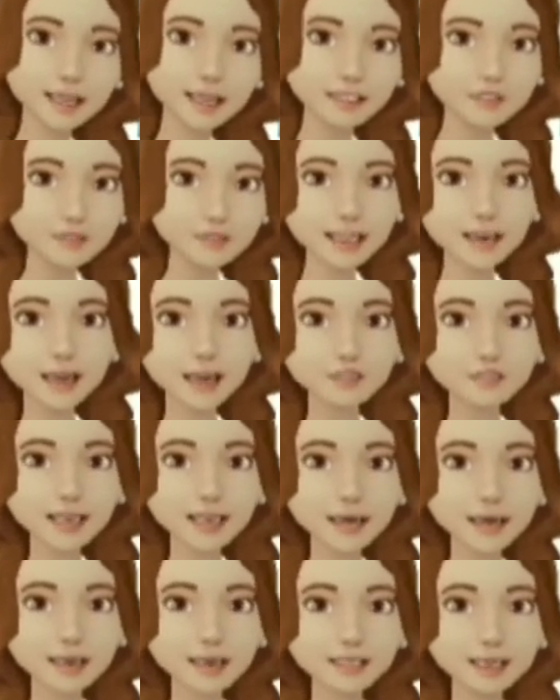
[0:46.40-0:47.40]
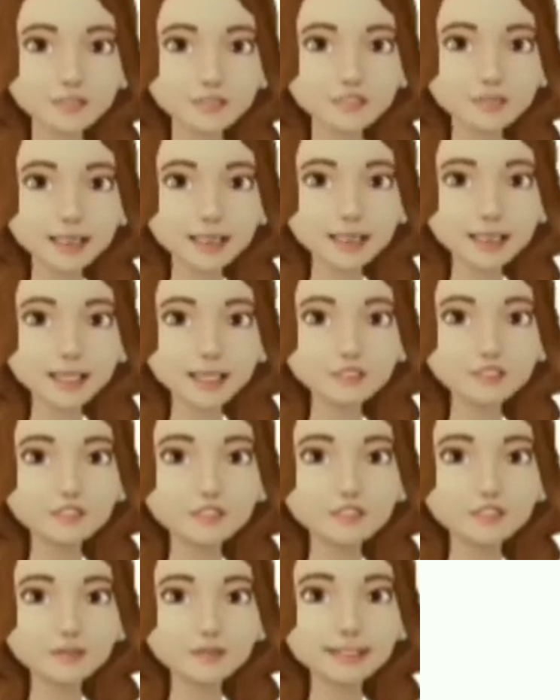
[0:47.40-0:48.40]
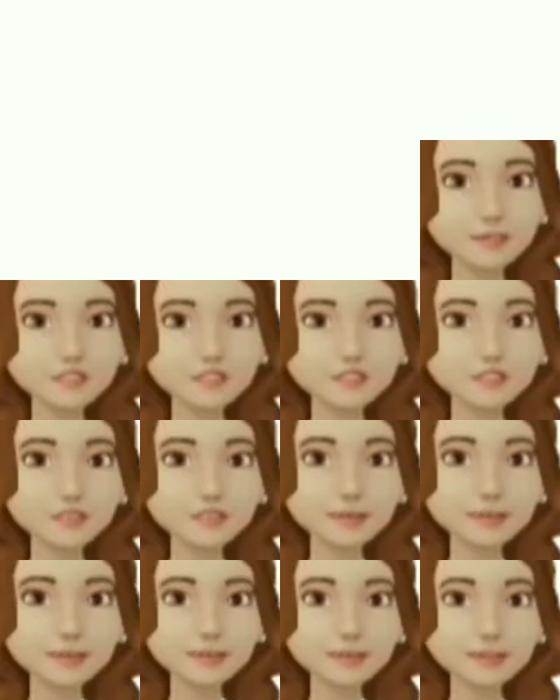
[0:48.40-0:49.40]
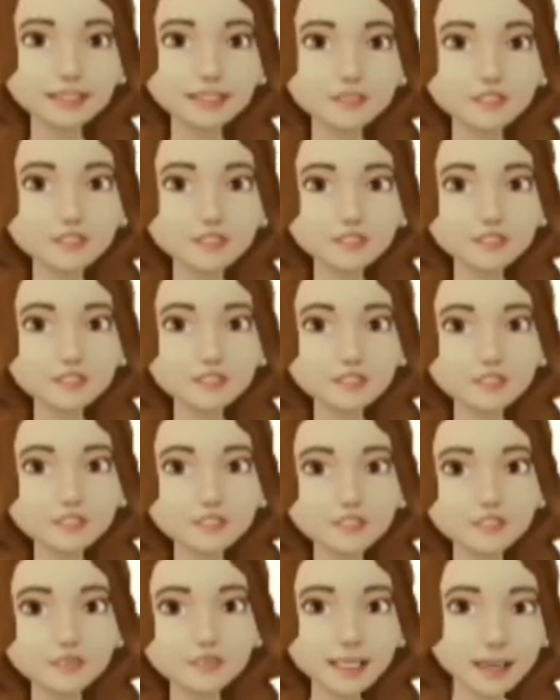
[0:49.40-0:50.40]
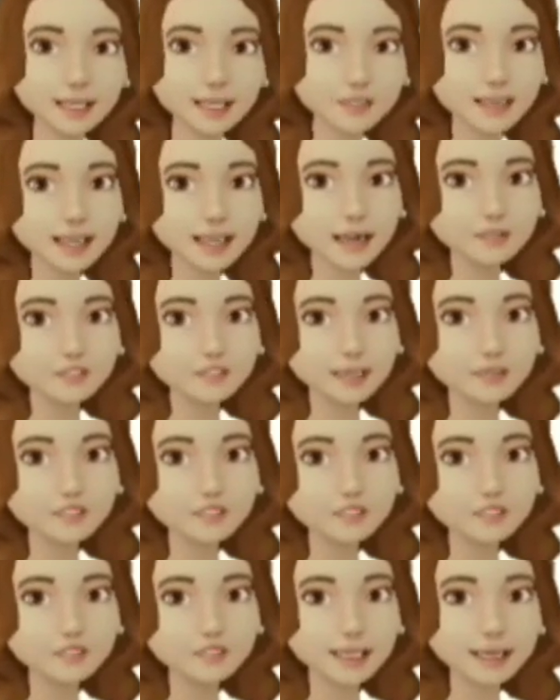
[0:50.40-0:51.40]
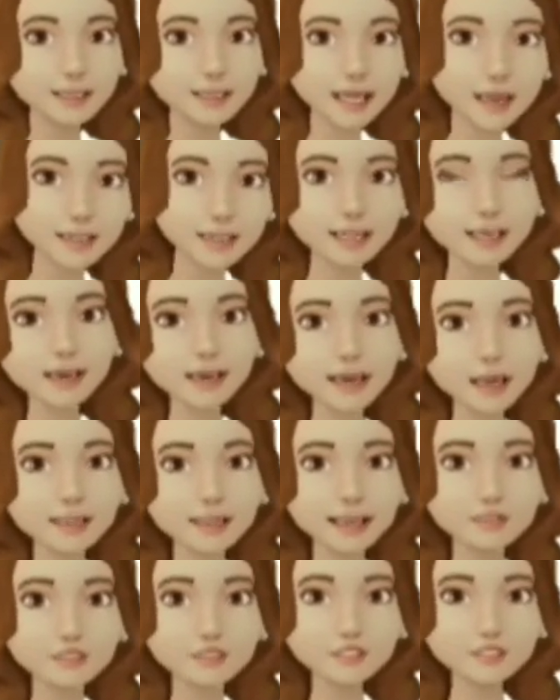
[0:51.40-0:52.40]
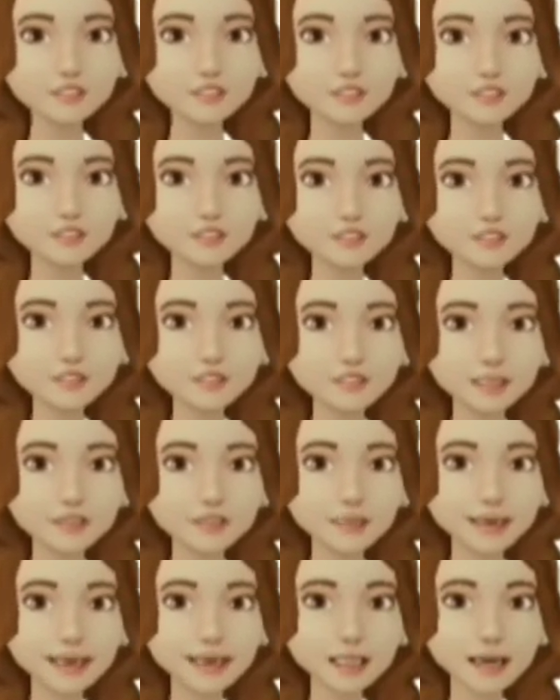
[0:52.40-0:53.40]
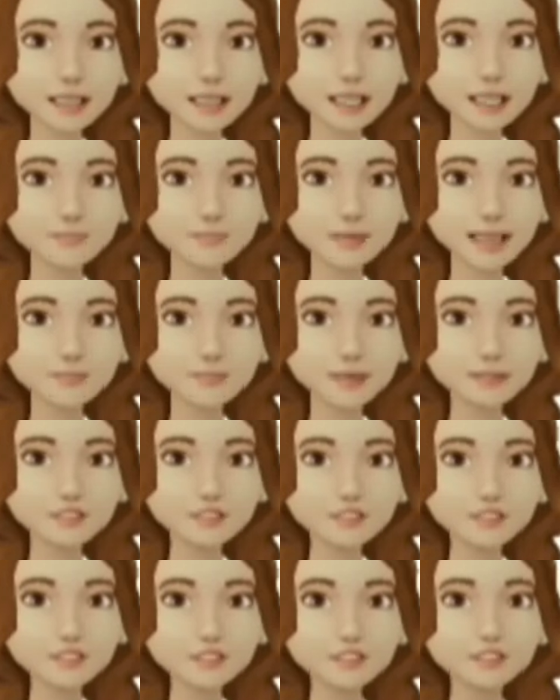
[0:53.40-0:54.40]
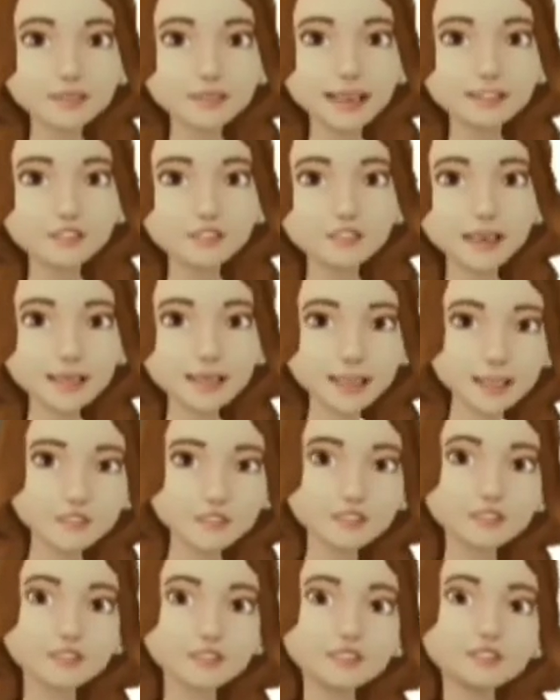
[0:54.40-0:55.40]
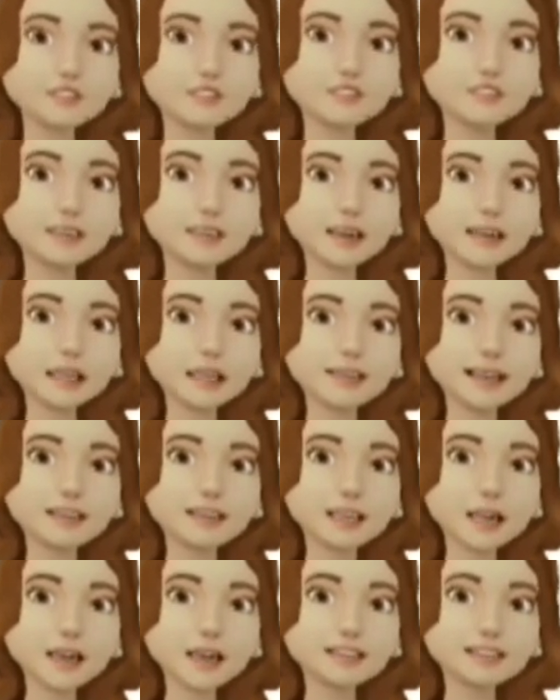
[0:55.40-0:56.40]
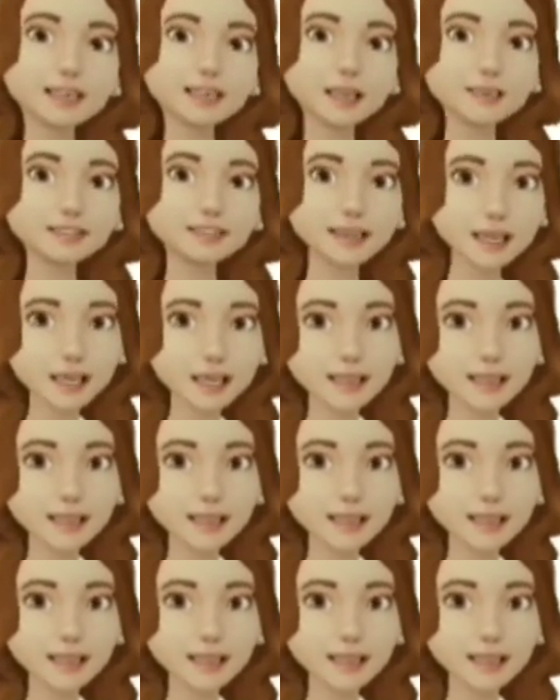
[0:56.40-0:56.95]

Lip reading: From your backyard to the kitchen or a beach hut to a ski lodge, walkie-talkie lets you chat back and forth using your Apple Watch, no matter the distance. Here's how to get started.